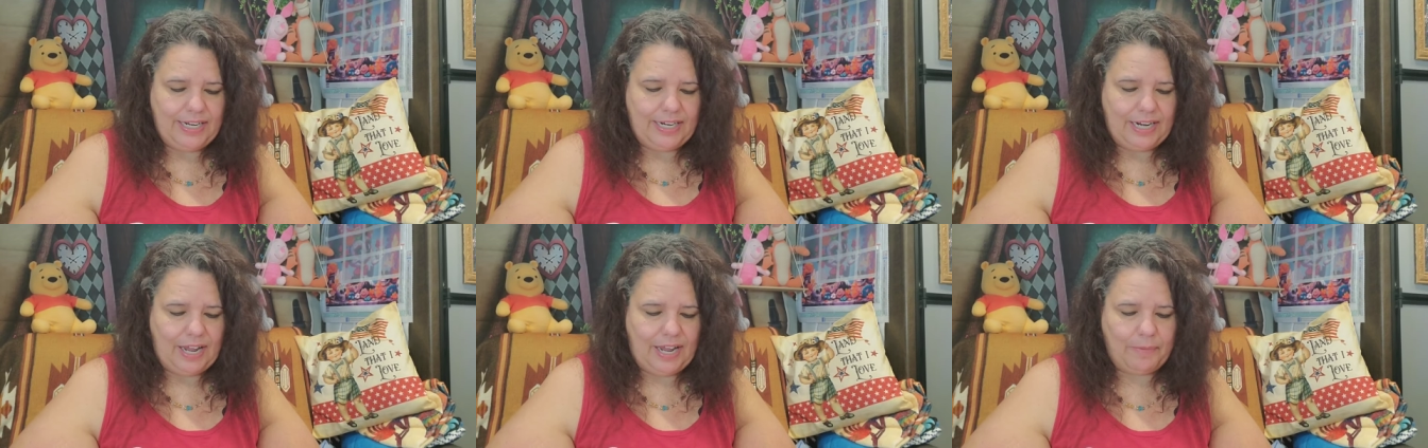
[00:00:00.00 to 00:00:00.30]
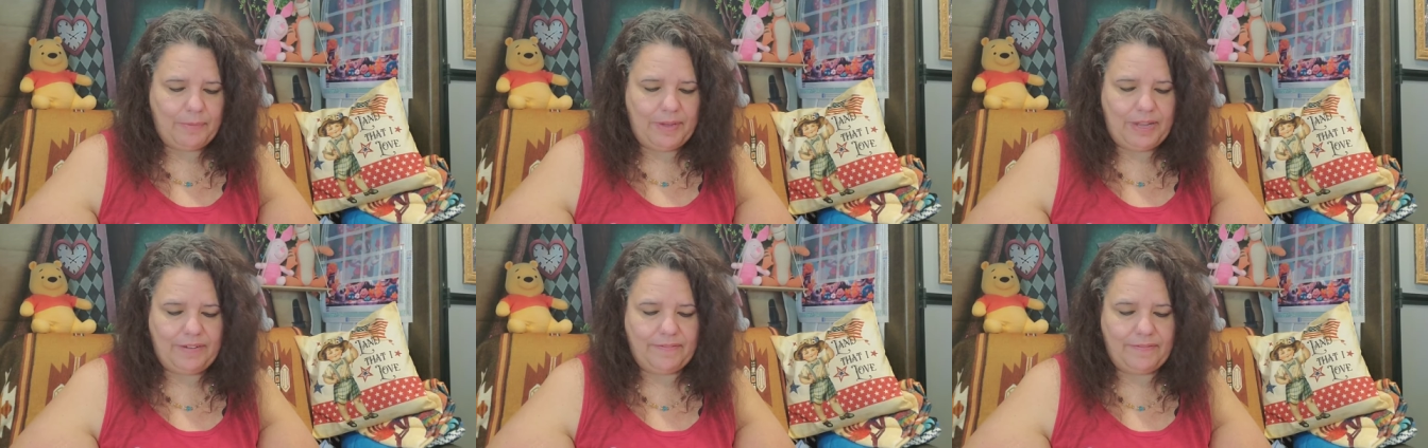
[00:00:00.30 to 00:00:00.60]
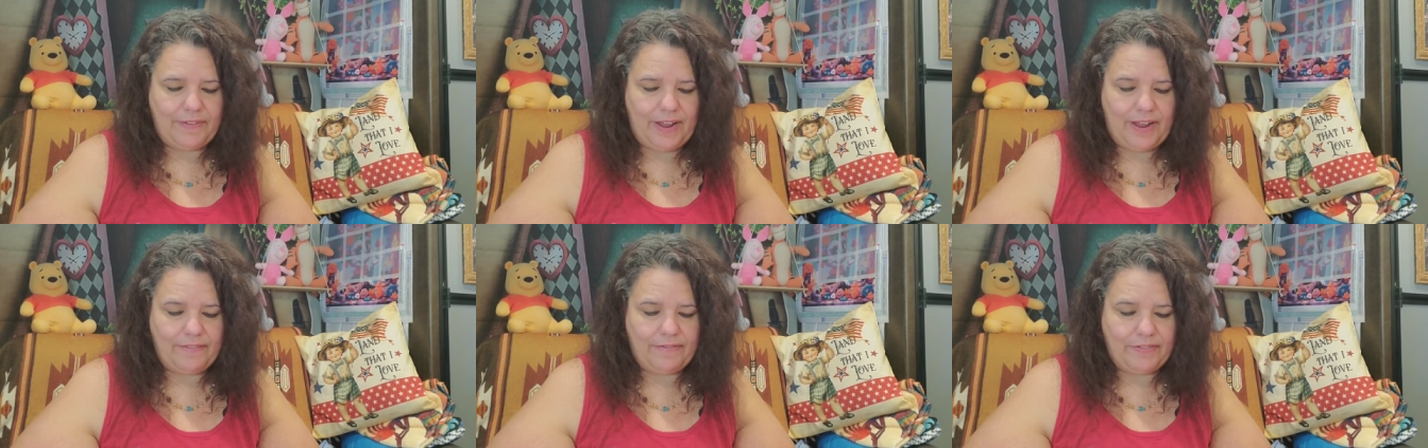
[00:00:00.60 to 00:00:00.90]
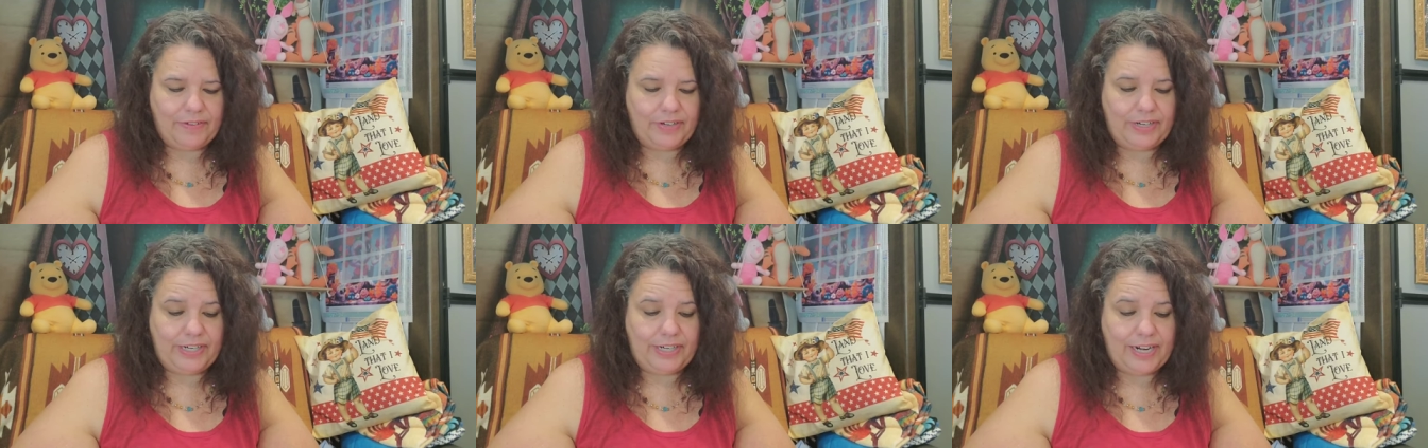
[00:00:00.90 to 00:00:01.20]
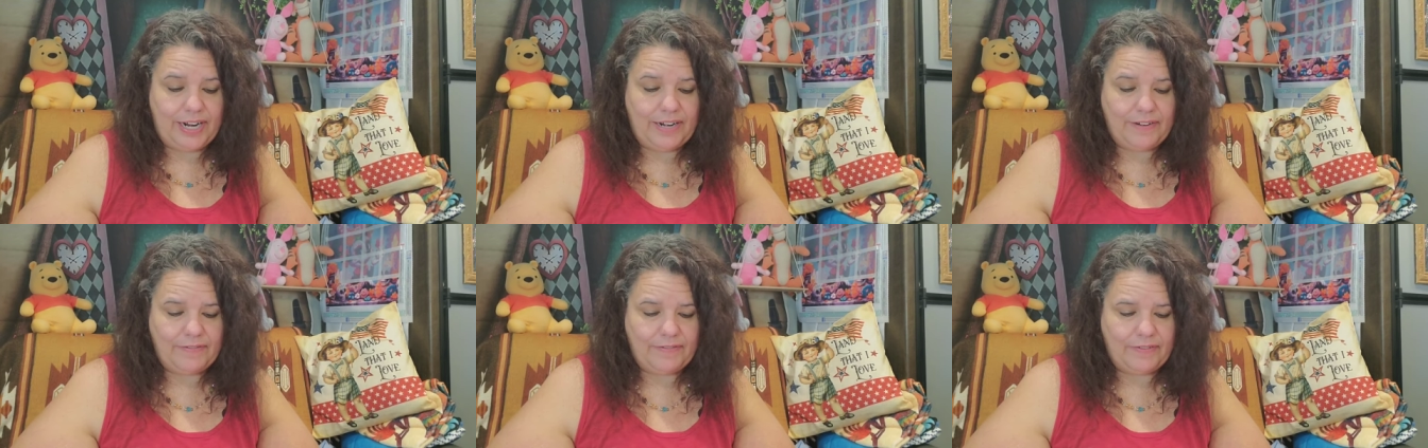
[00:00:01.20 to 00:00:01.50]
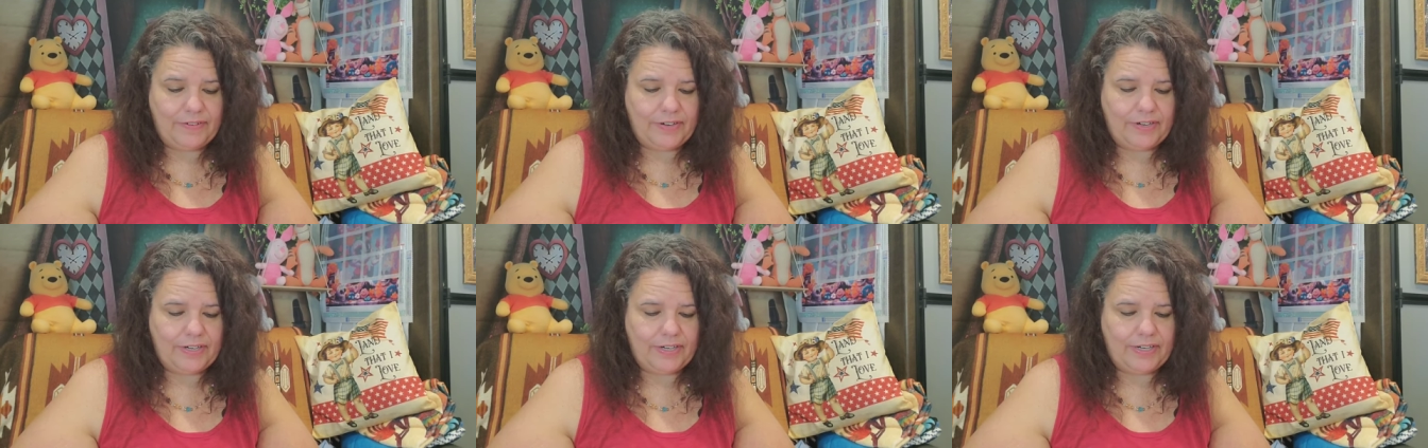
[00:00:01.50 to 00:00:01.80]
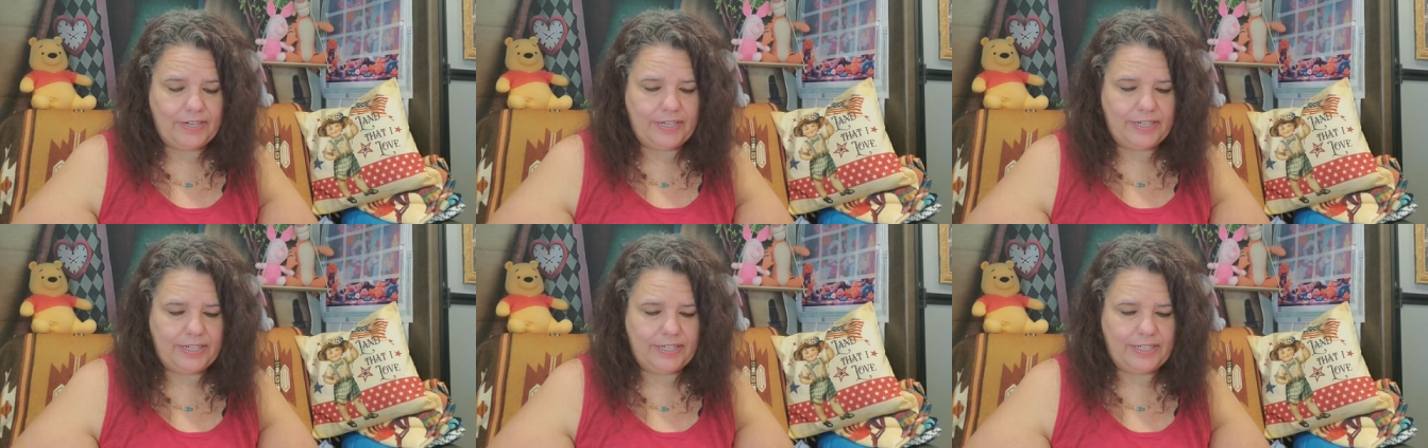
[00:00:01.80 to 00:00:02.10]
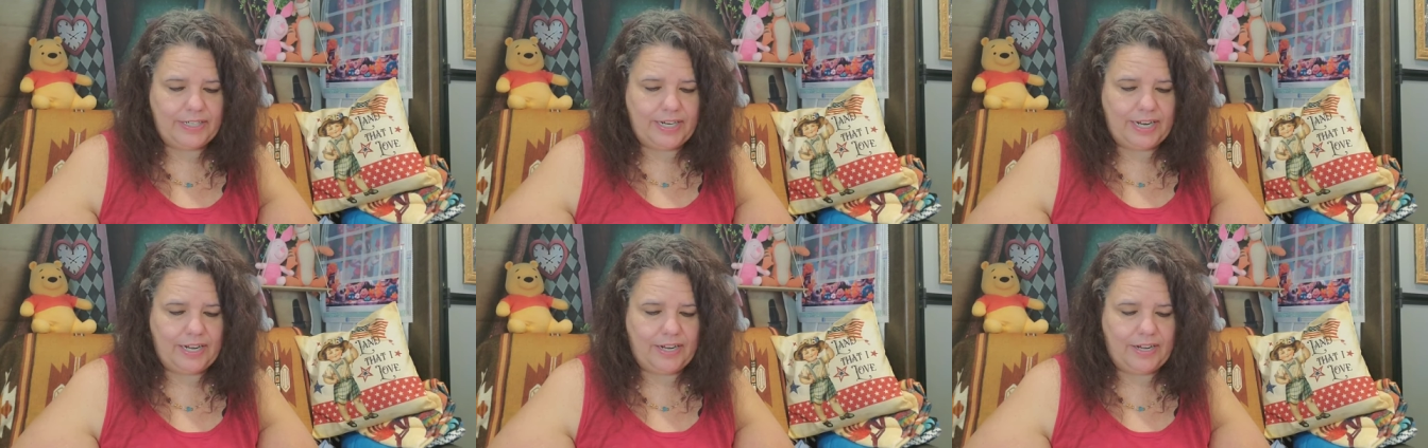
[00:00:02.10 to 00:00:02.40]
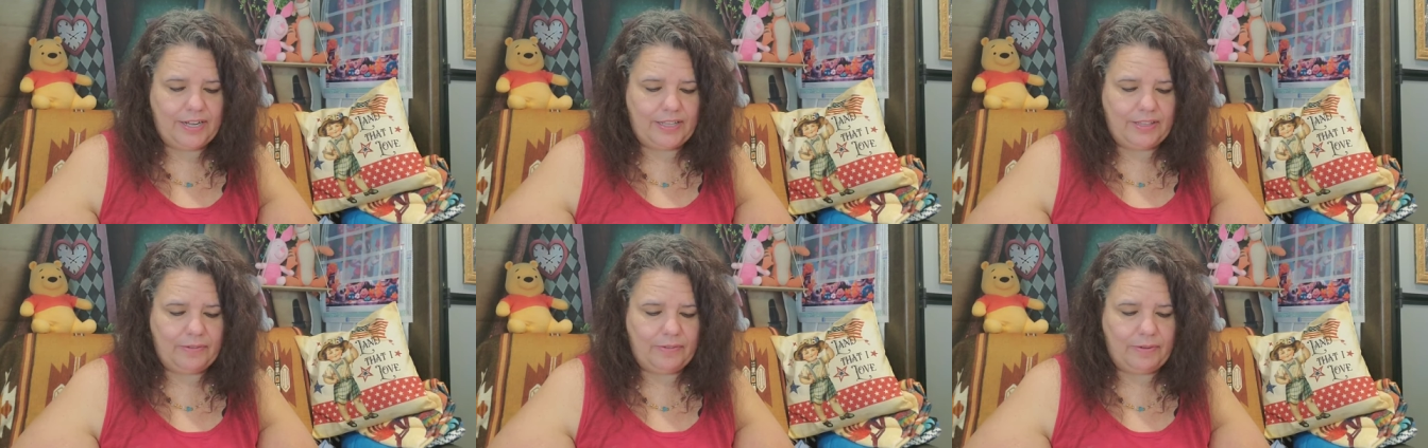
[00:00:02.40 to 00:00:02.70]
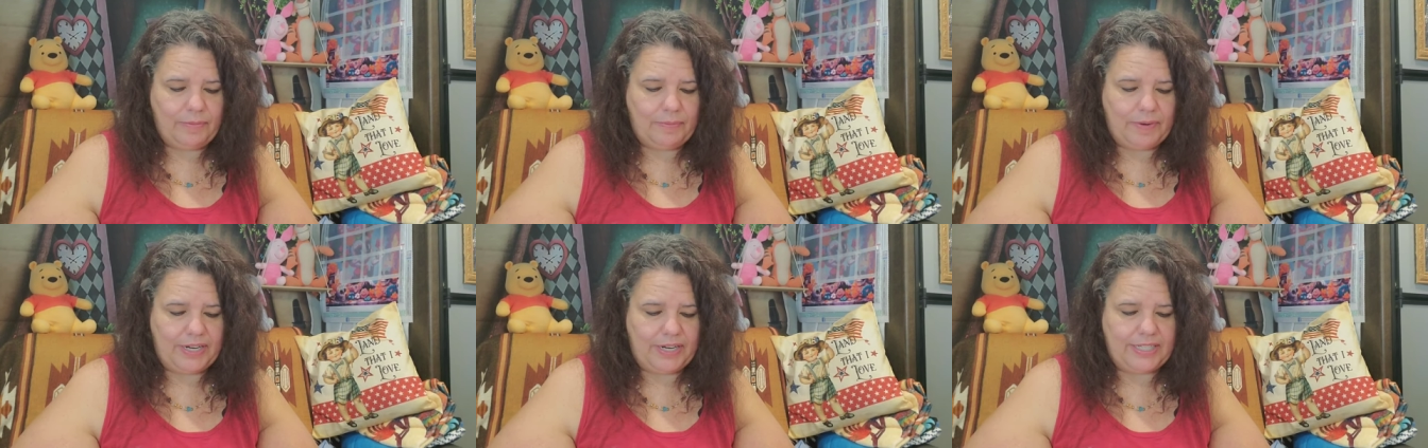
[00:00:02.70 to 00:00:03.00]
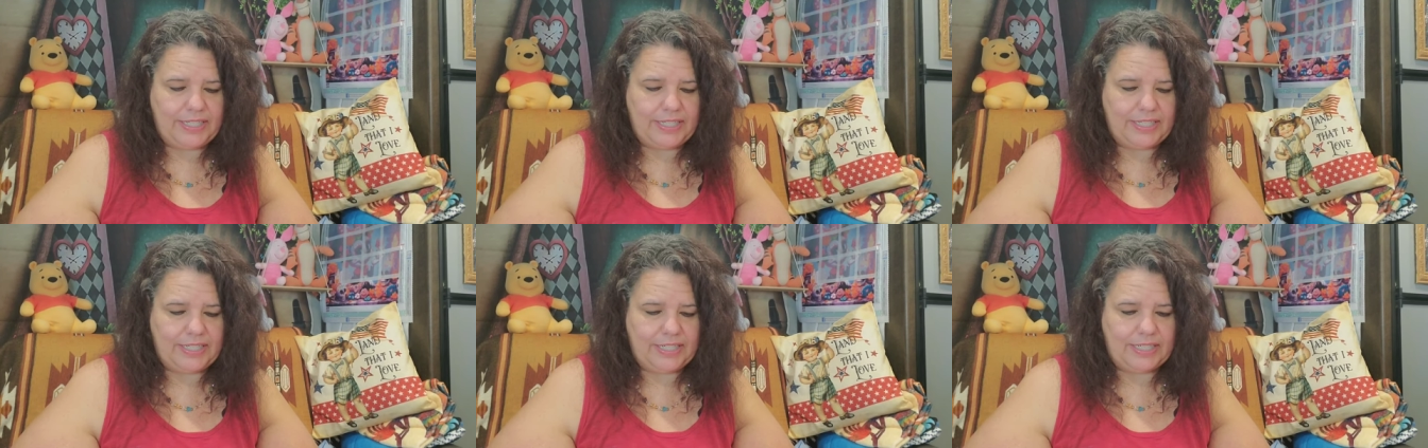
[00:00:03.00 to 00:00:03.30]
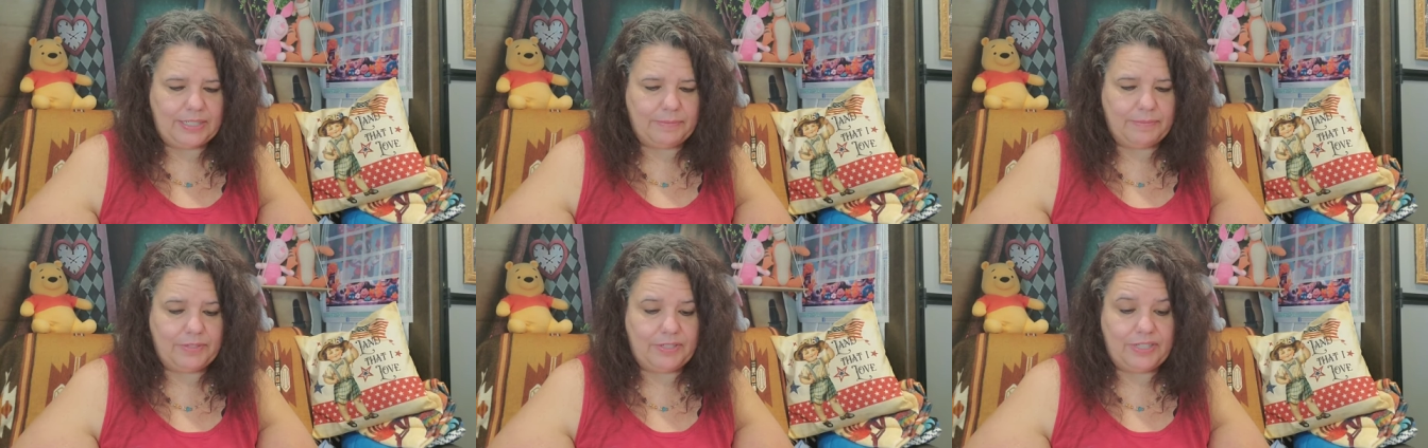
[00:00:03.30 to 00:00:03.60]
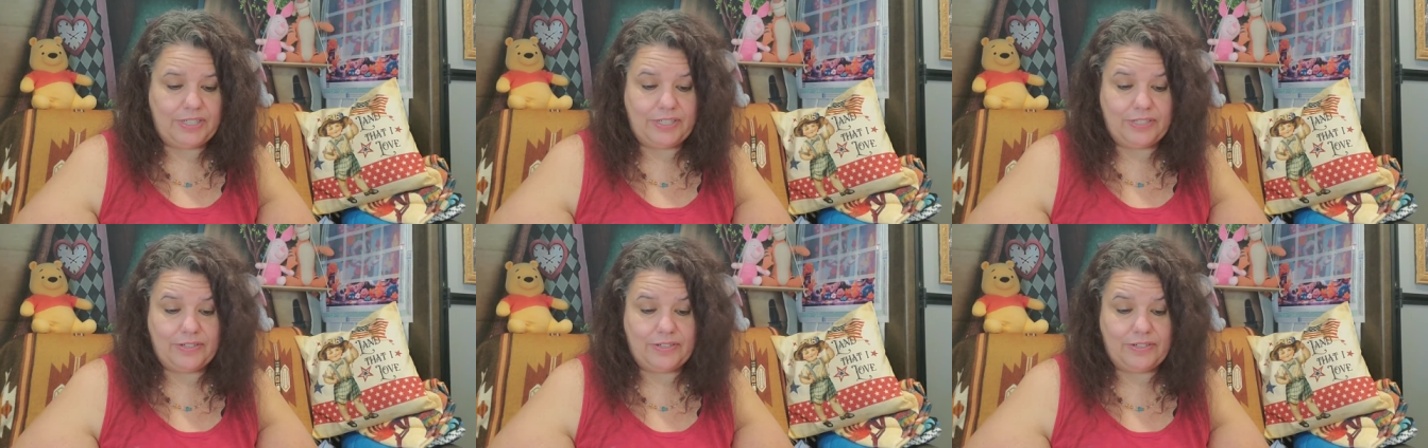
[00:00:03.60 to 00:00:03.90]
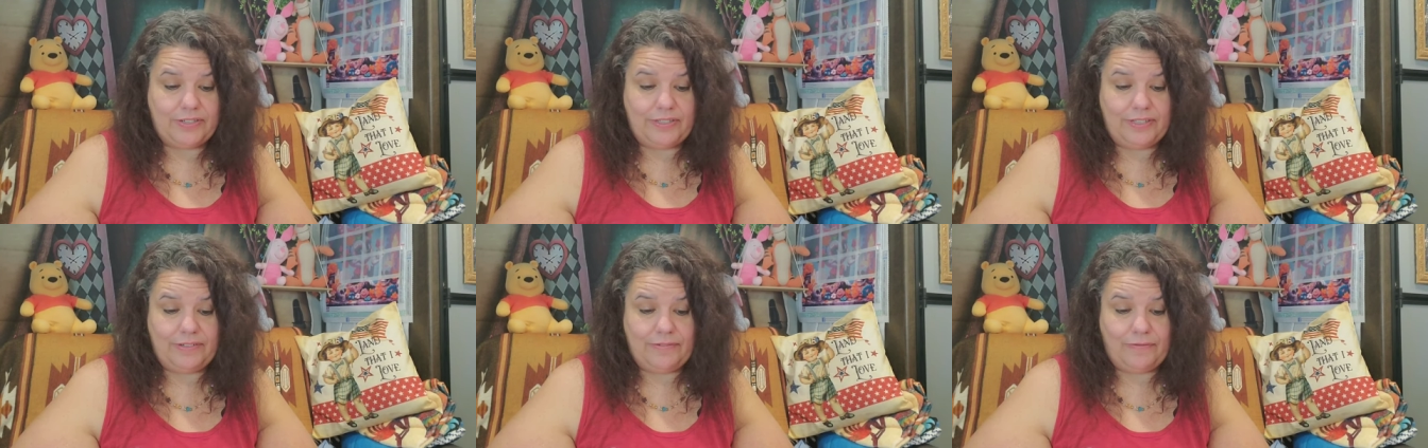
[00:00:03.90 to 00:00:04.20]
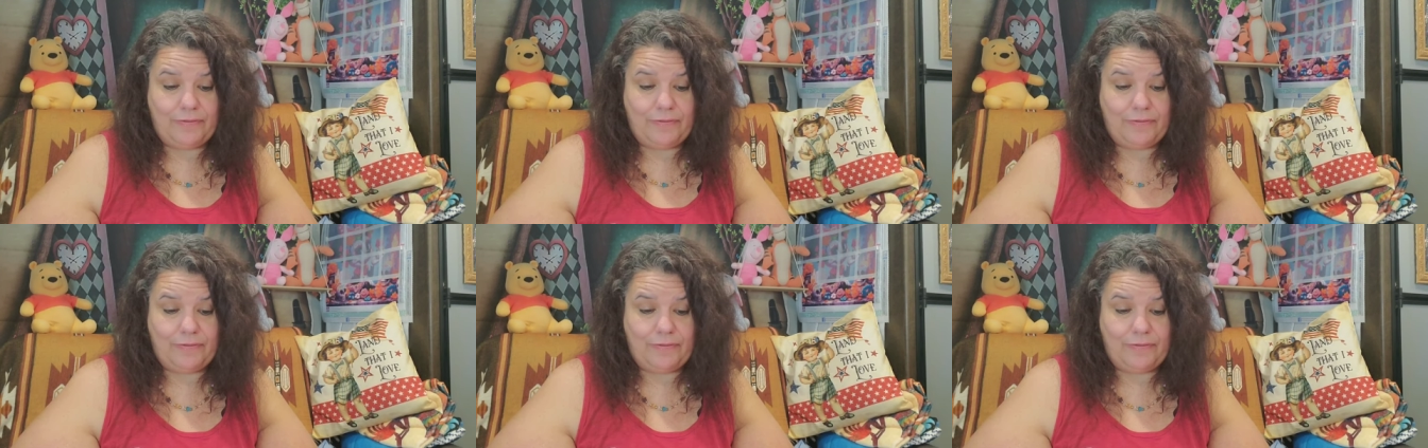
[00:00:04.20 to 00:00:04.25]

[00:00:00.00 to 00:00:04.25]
now I paid $5.39 for her. I got 3 price adjustments. She's currently